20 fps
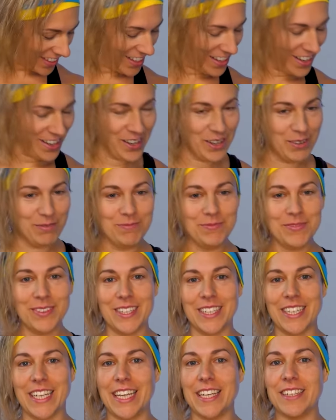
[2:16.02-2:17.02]

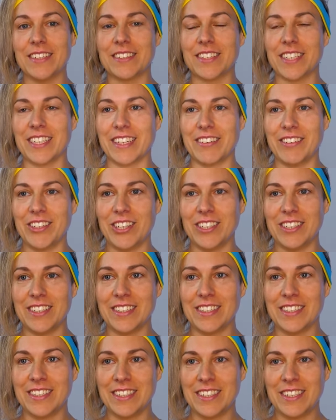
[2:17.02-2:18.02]
okay, shall I carry on?
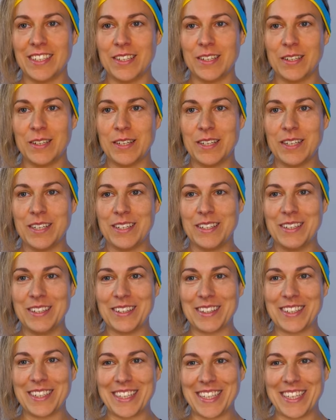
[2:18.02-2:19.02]

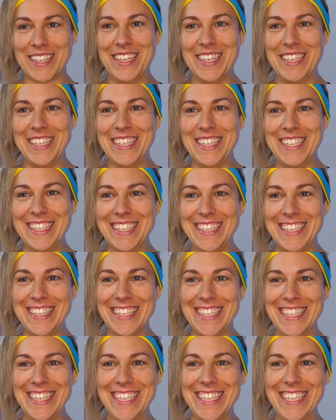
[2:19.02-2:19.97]
no.